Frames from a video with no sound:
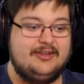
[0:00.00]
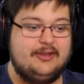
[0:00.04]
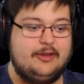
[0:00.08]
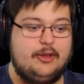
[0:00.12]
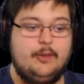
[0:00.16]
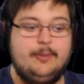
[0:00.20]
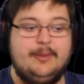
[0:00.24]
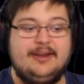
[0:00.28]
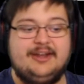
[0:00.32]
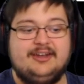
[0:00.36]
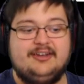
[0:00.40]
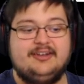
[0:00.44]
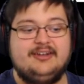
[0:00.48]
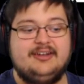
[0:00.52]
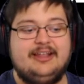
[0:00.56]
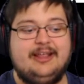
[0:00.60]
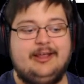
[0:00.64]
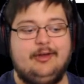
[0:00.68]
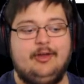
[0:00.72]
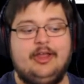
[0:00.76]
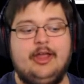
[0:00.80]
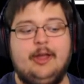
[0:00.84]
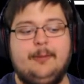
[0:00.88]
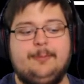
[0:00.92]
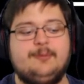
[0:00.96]
Human,
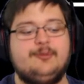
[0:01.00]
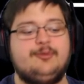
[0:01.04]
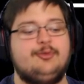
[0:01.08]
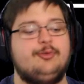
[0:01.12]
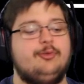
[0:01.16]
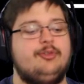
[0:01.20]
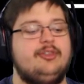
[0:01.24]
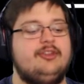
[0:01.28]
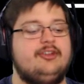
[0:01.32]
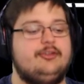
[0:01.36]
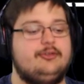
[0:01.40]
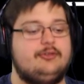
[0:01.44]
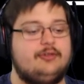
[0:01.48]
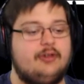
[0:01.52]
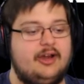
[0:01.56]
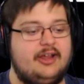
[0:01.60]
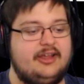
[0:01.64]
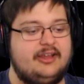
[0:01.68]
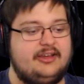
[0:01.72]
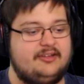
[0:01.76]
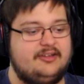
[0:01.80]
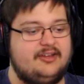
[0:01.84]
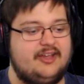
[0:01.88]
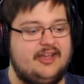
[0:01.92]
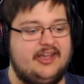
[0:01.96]
I'll help you through these
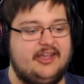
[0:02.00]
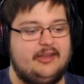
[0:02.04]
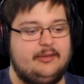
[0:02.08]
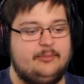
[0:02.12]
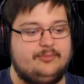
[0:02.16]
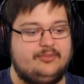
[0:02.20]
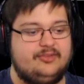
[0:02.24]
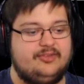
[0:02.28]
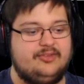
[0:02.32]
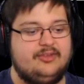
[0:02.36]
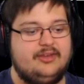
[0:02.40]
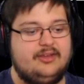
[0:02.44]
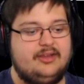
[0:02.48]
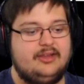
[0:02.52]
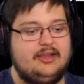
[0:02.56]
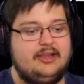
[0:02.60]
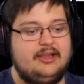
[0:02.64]
trying times.